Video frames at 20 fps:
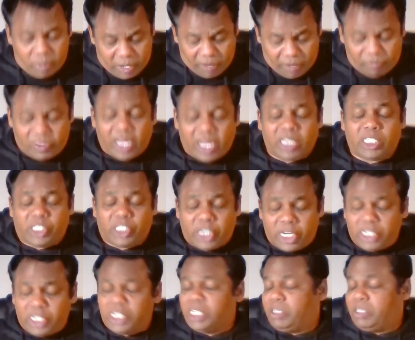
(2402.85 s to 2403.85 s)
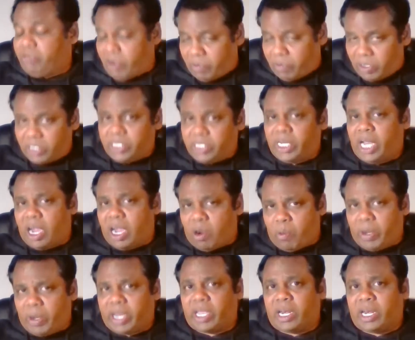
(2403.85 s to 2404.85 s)
If that changes, we will see how
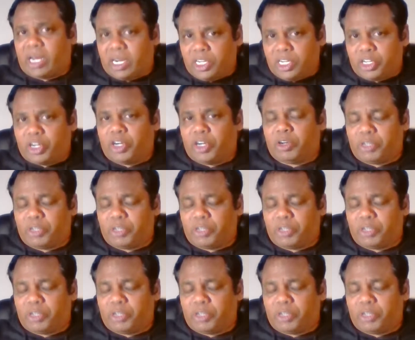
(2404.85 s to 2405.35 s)
we can continue